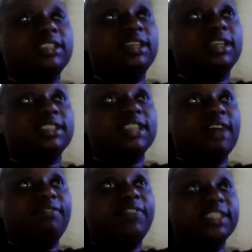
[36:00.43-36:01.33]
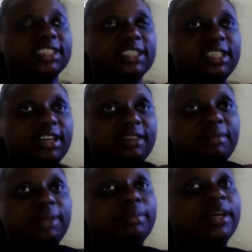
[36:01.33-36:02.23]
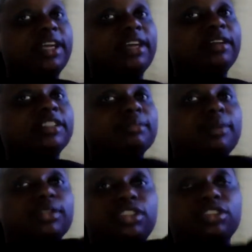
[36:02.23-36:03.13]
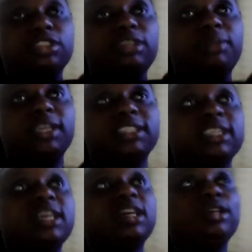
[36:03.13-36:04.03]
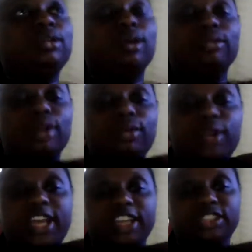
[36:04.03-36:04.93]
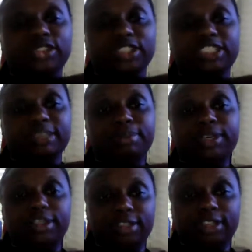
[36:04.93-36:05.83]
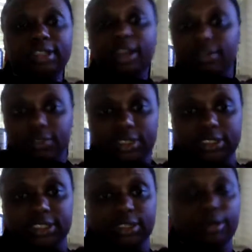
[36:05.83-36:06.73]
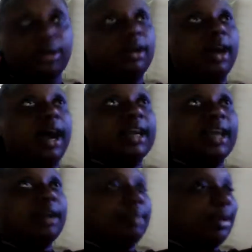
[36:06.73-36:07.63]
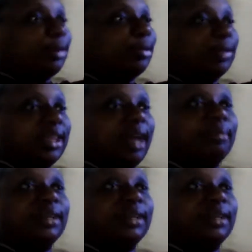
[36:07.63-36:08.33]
It's not physically hurting me, but it's emotionally, because you don't know what kind of stress they're putting on your loved one. So I gotta be cool with that.